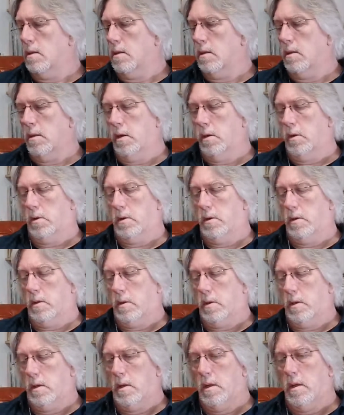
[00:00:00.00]
No.
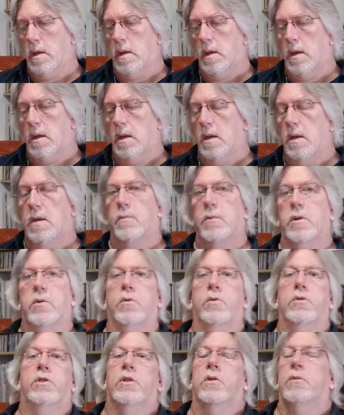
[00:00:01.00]
But
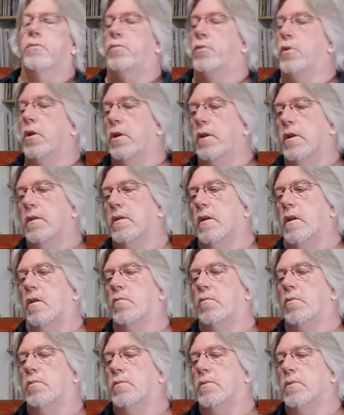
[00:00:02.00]
also a brilliant
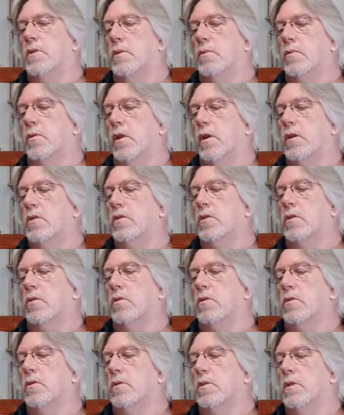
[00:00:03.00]
album, some great
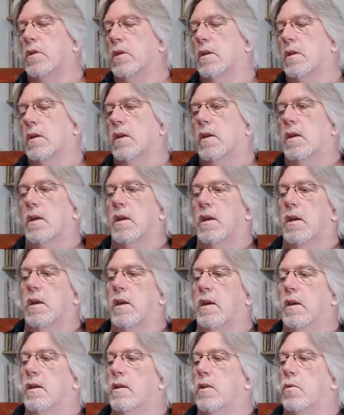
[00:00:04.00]
songs,
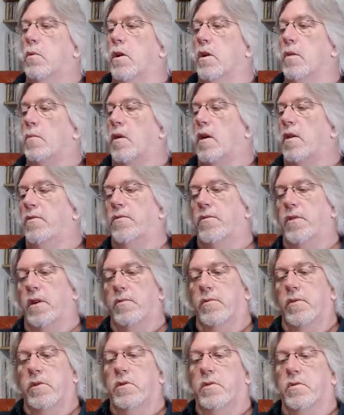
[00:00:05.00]
and one of my
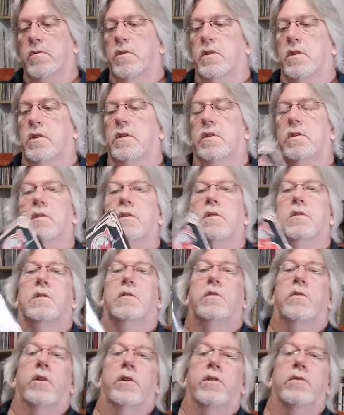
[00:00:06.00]
favorites of theirs,
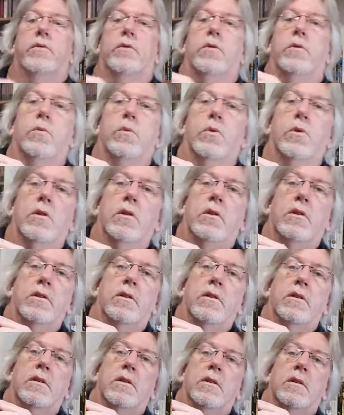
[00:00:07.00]
Crave New World.
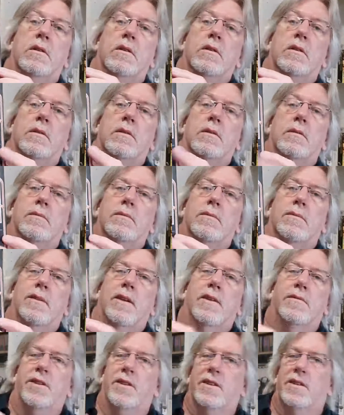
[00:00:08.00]

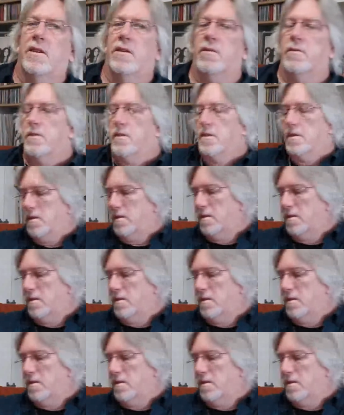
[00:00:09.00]
Love that cover.